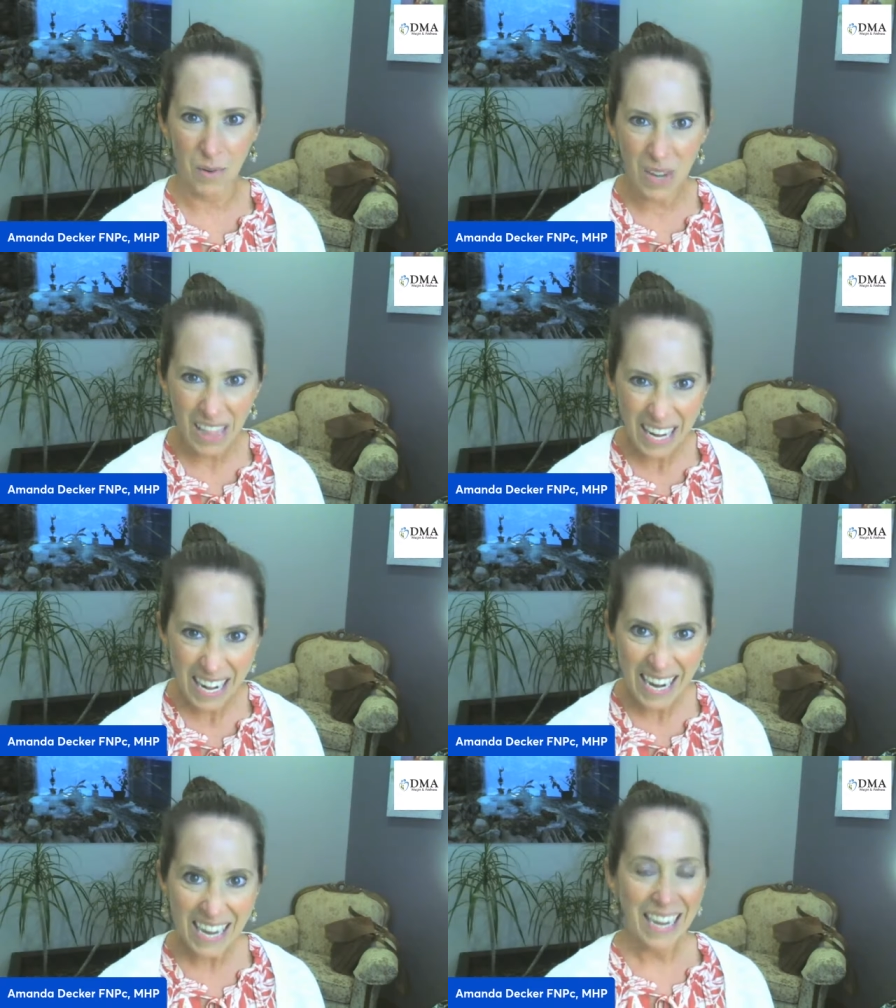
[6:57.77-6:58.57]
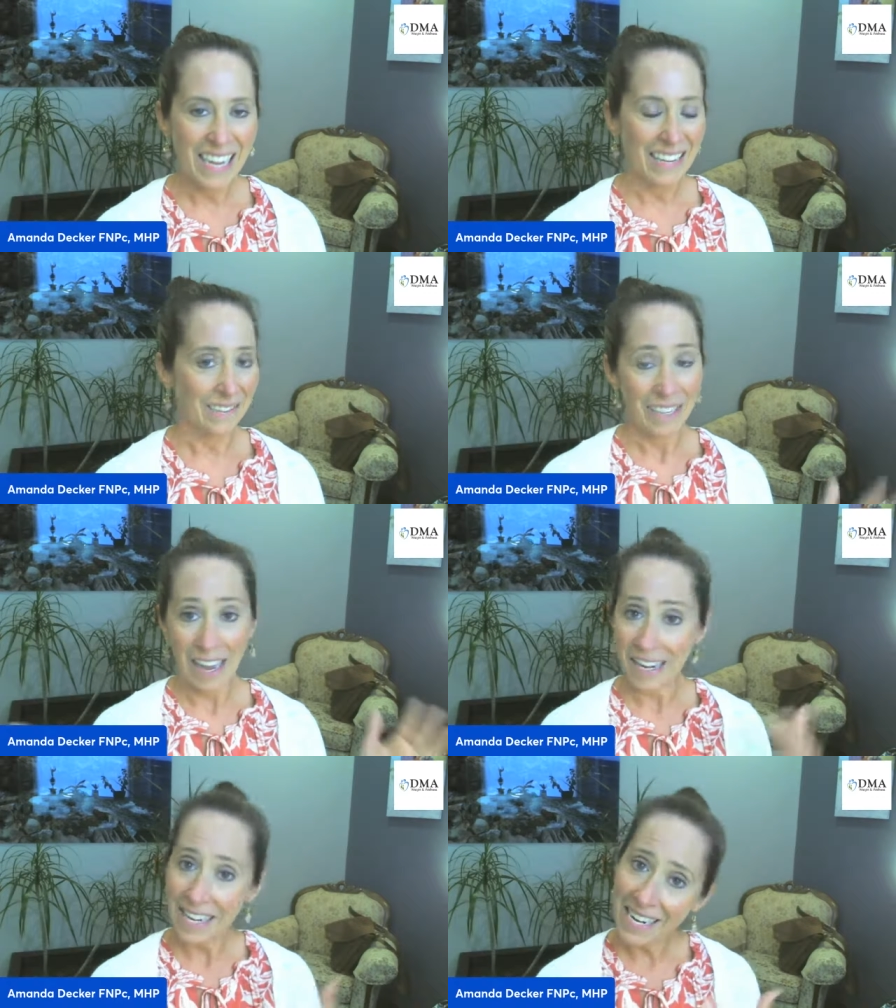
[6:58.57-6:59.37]
really? It's
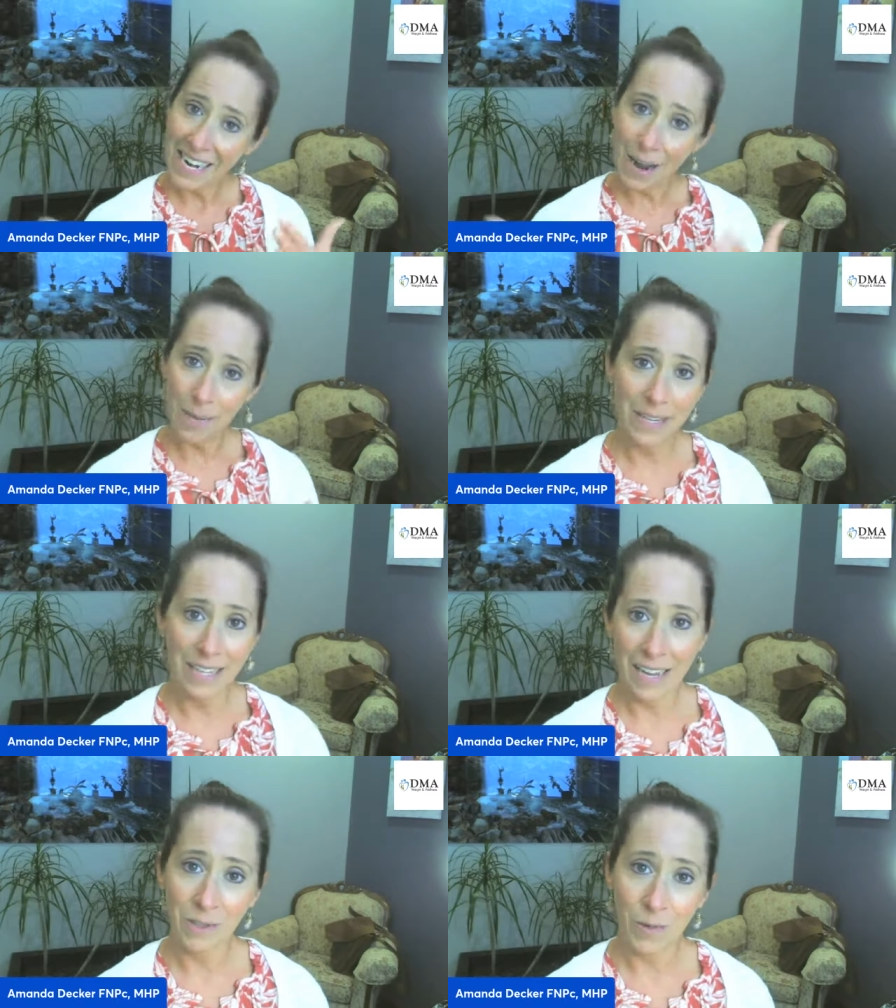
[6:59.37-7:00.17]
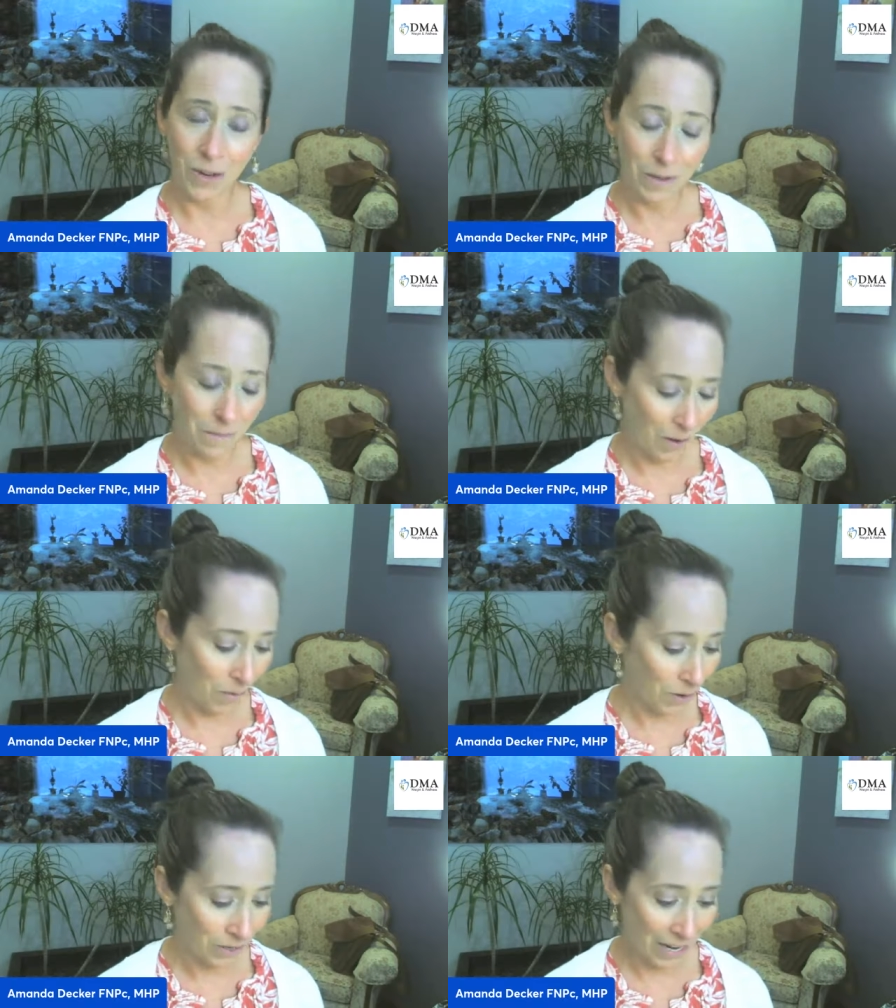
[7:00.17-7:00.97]
kind of neat how my dad's world and my
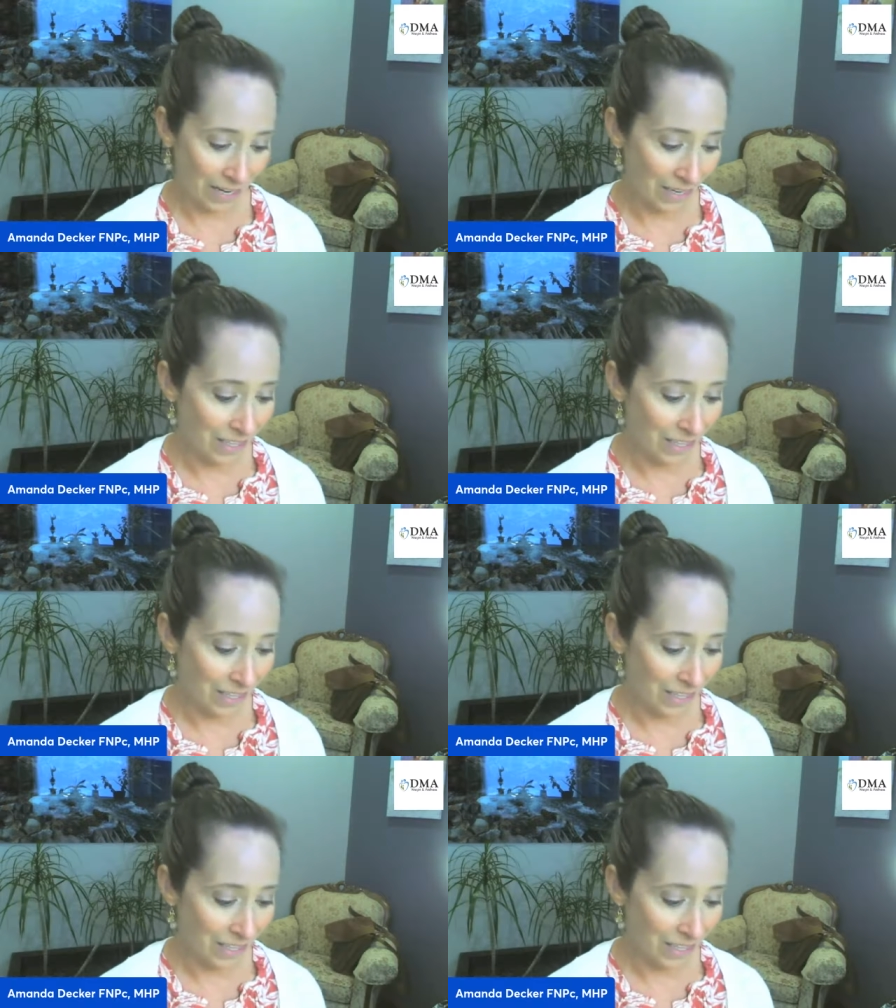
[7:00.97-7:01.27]
world kind of